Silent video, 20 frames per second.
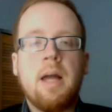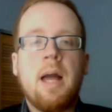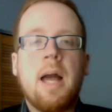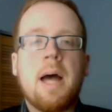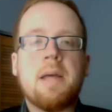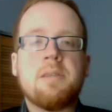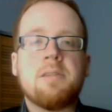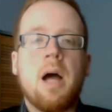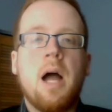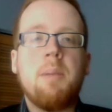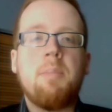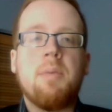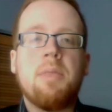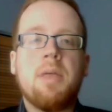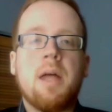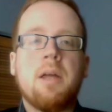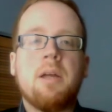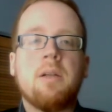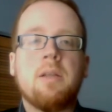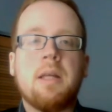As a
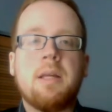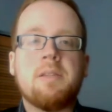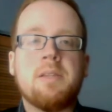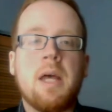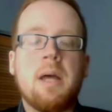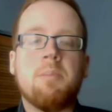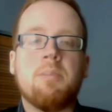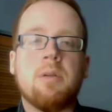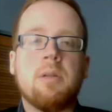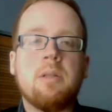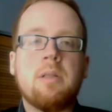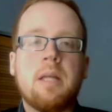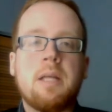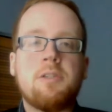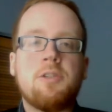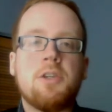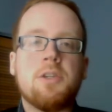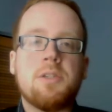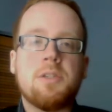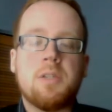hypothetical example,
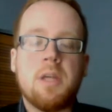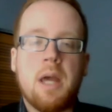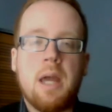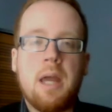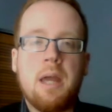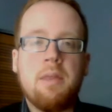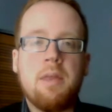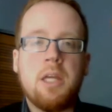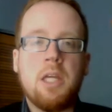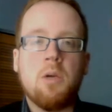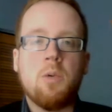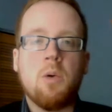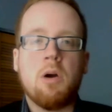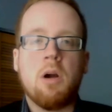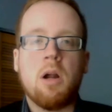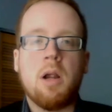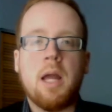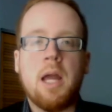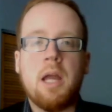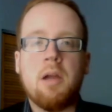let's just say you
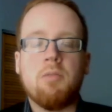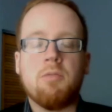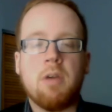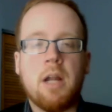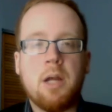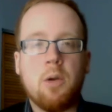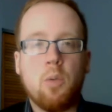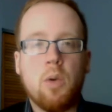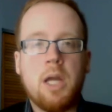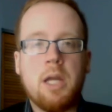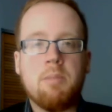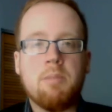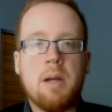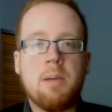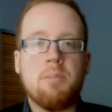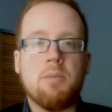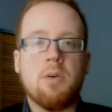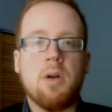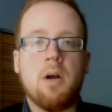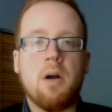are a right-wing
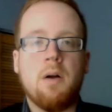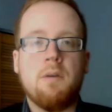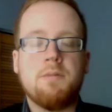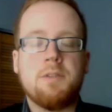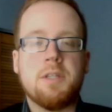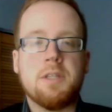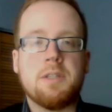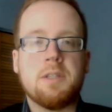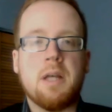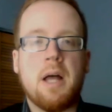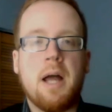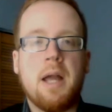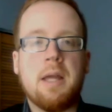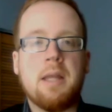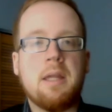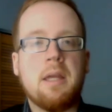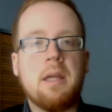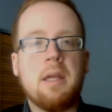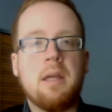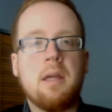member of
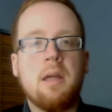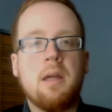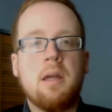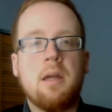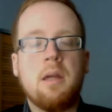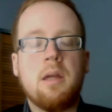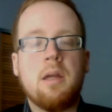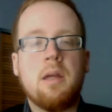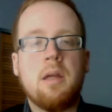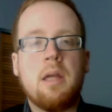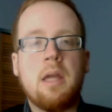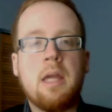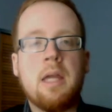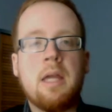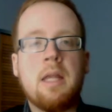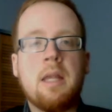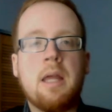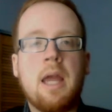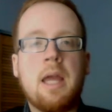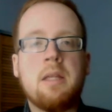society
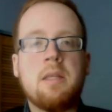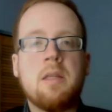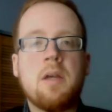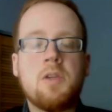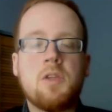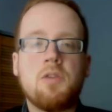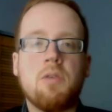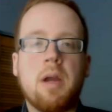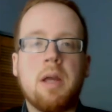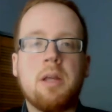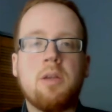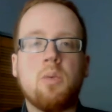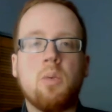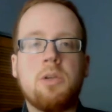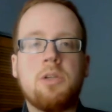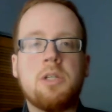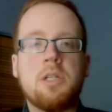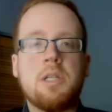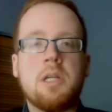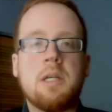in a district
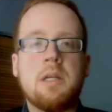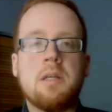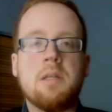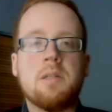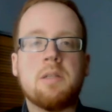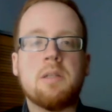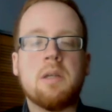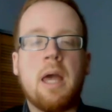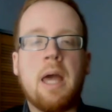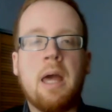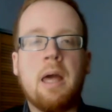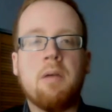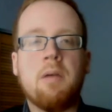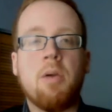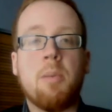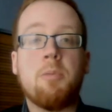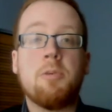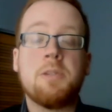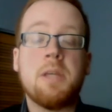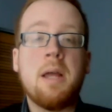which is
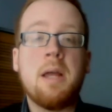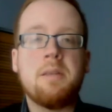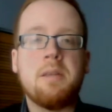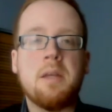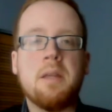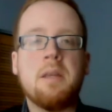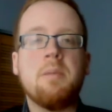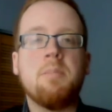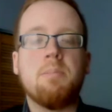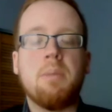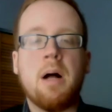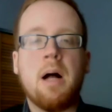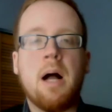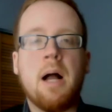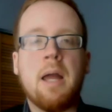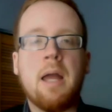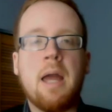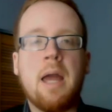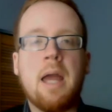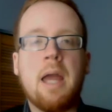represented
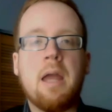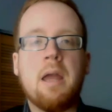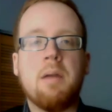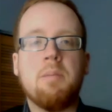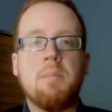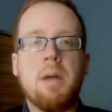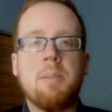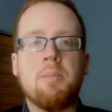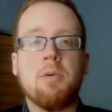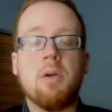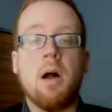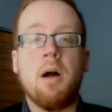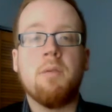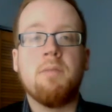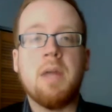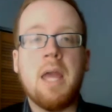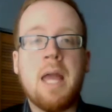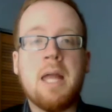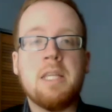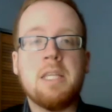by a member
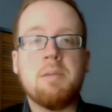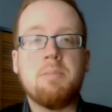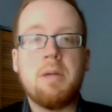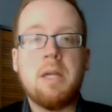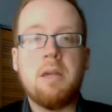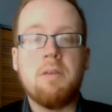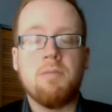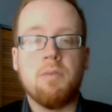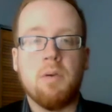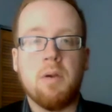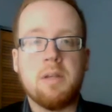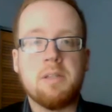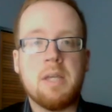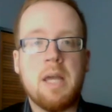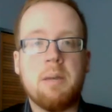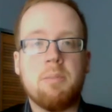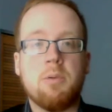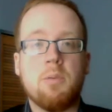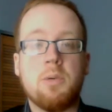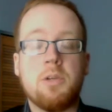of the NDP, for
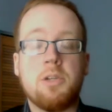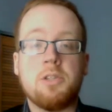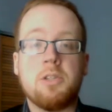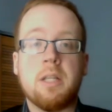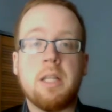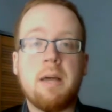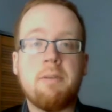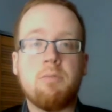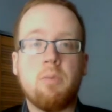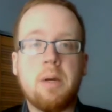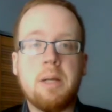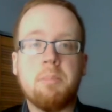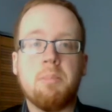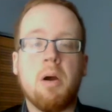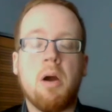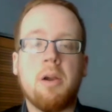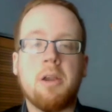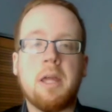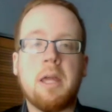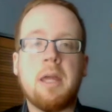example, which is a left-wing
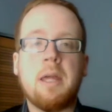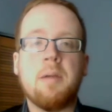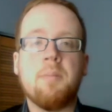party.